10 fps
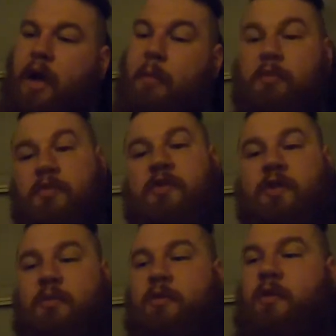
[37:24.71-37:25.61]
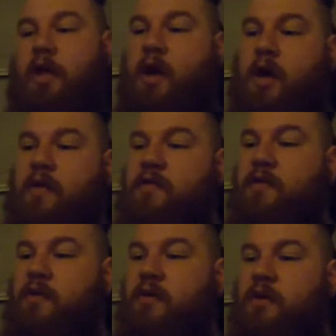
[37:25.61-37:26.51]
I'm just going to be really
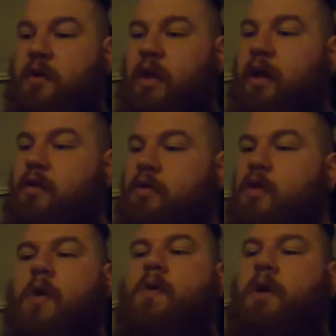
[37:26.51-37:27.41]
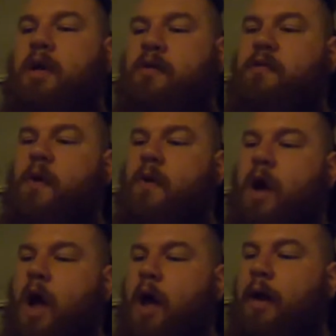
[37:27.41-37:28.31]
honest. Like, don't get so
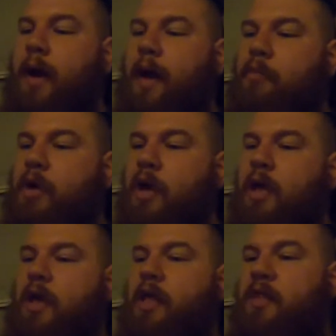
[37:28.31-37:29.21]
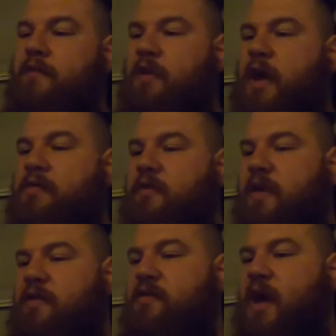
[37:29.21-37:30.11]
caught up in the
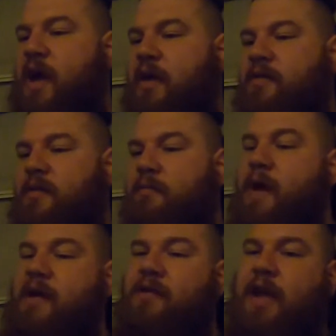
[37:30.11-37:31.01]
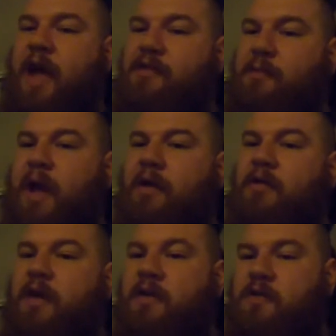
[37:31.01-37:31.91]
philosophy, science, and magic
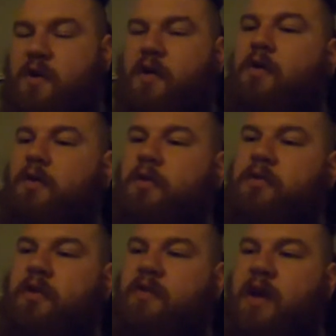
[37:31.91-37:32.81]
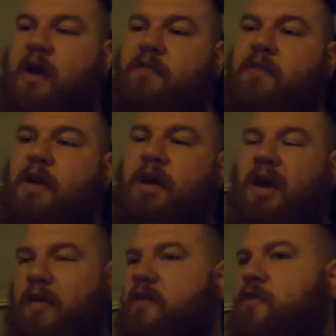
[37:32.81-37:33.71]
aspect that you start to lose yourself.
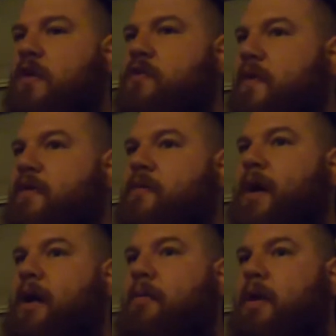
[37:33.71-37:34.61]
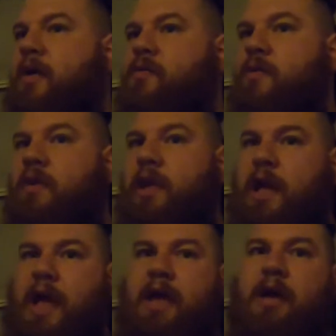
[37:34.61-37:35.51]
And this goes for everybody because we really
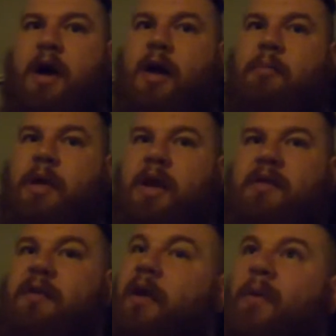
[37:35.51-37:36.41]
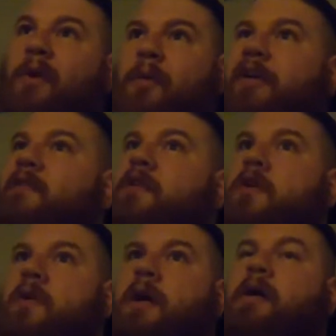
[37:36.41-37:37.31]
can't get caught up in it. It's like, what are we even
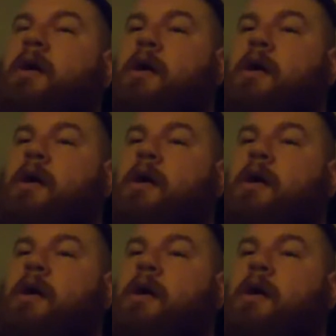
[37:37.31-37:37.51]
doing?